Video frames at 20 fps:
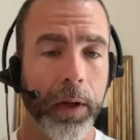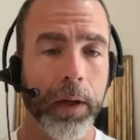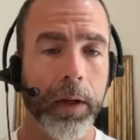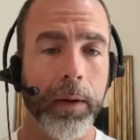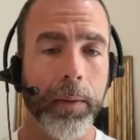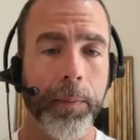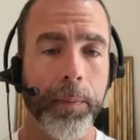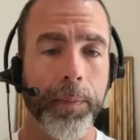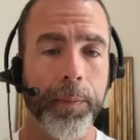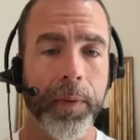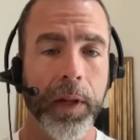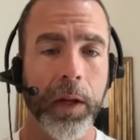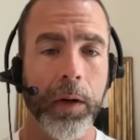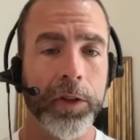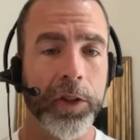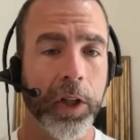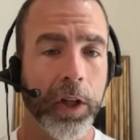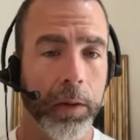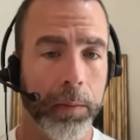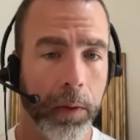
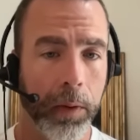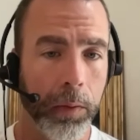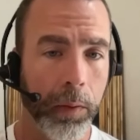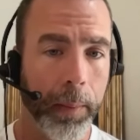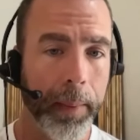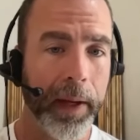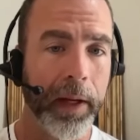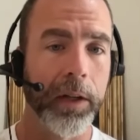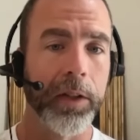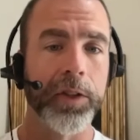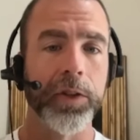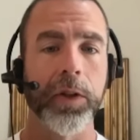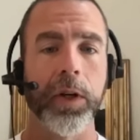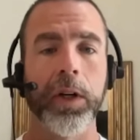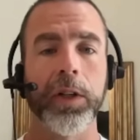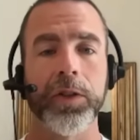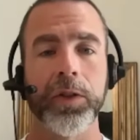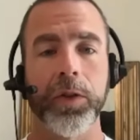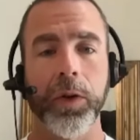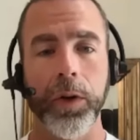charitable remainder
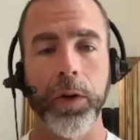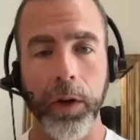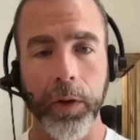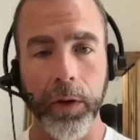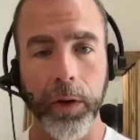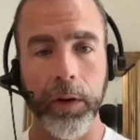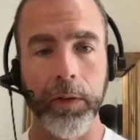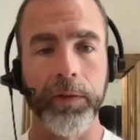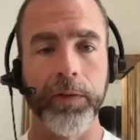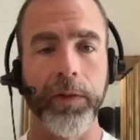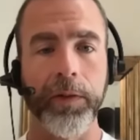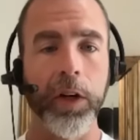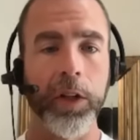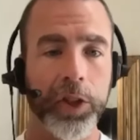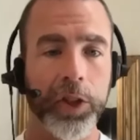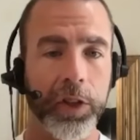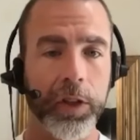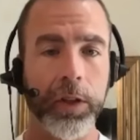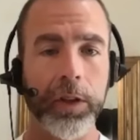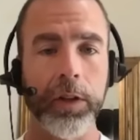trust or another
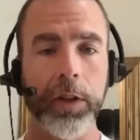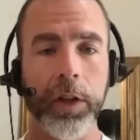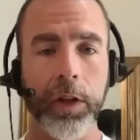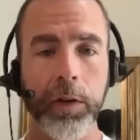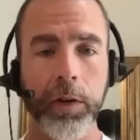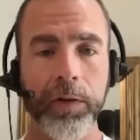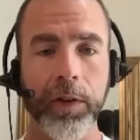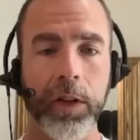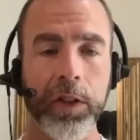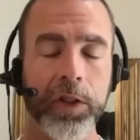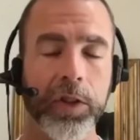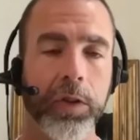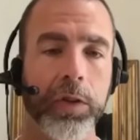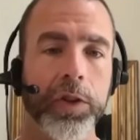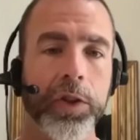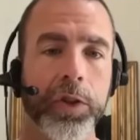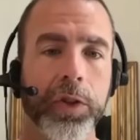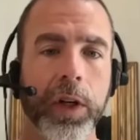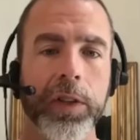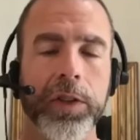functional
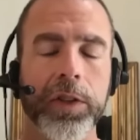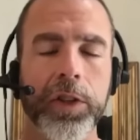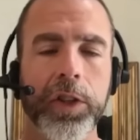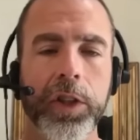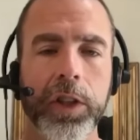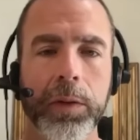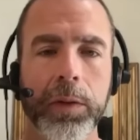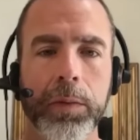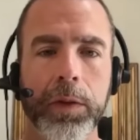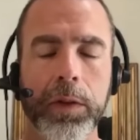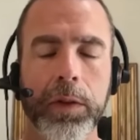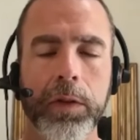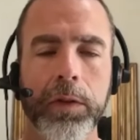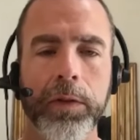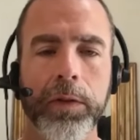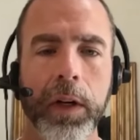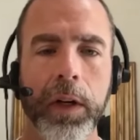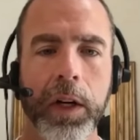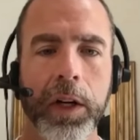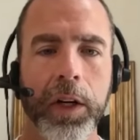trust that you can
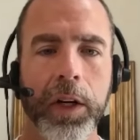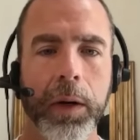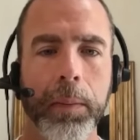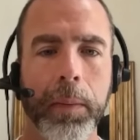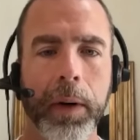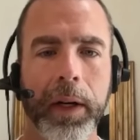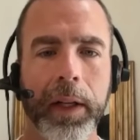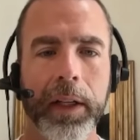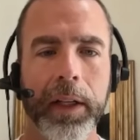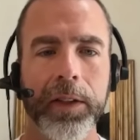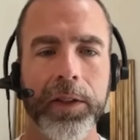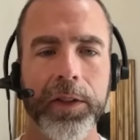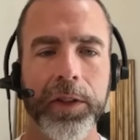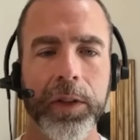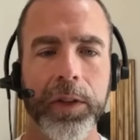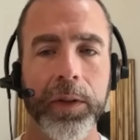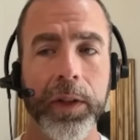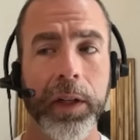move your money into.